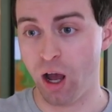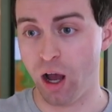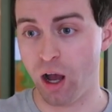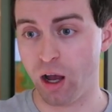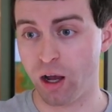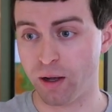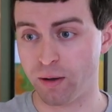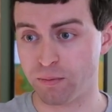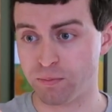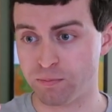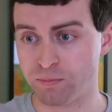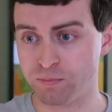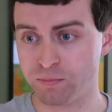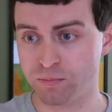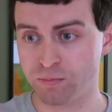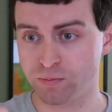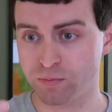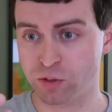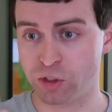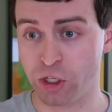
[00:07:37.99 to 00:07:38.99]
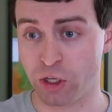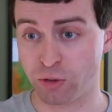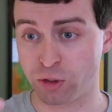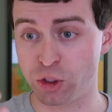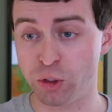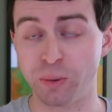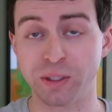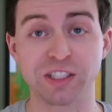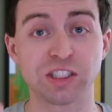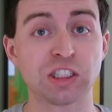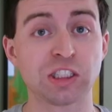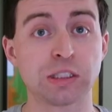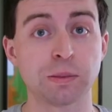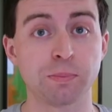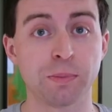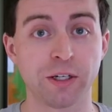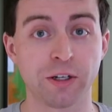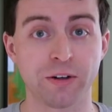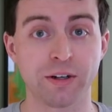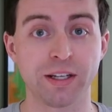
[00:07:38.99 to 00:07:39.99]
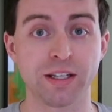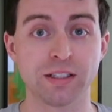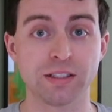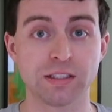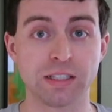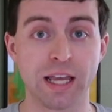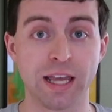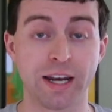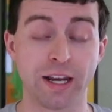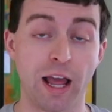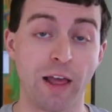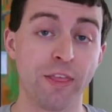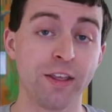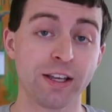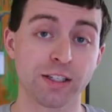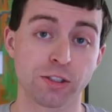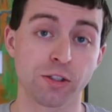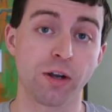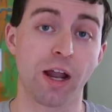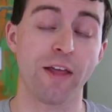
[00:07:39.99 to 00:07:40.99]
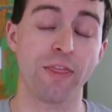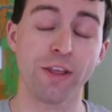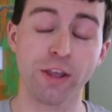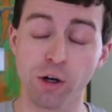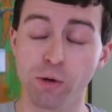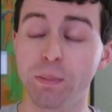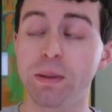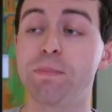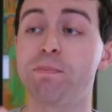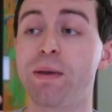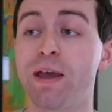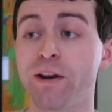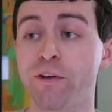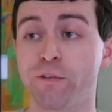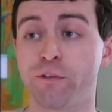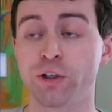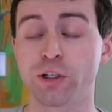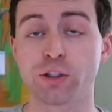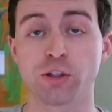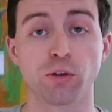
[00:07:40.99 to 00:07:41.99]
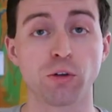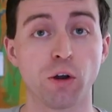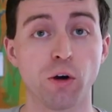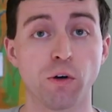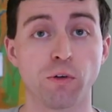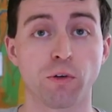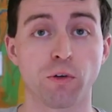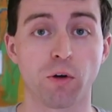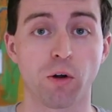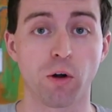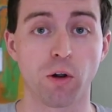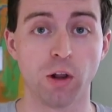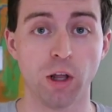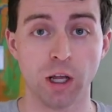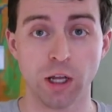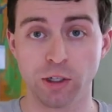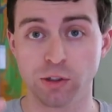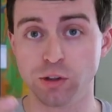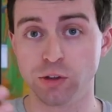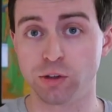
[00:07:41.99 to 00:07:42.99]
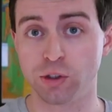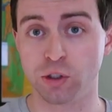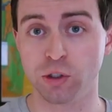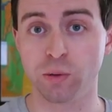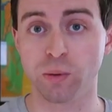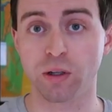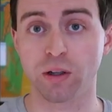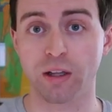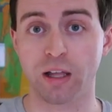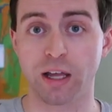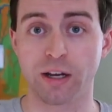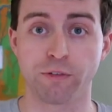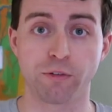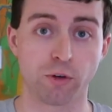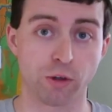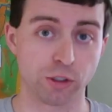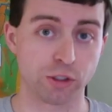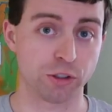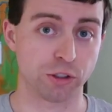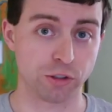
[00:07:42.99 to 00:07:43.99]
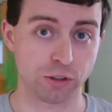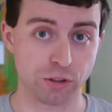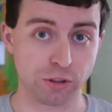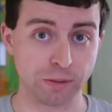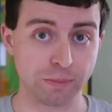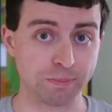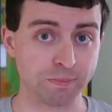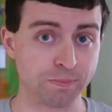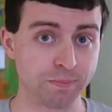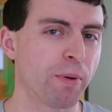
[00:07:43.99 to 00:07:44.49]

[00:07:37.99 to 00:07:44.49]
you know, to experience. And I think it'll be beneficial overall to a lot of archers.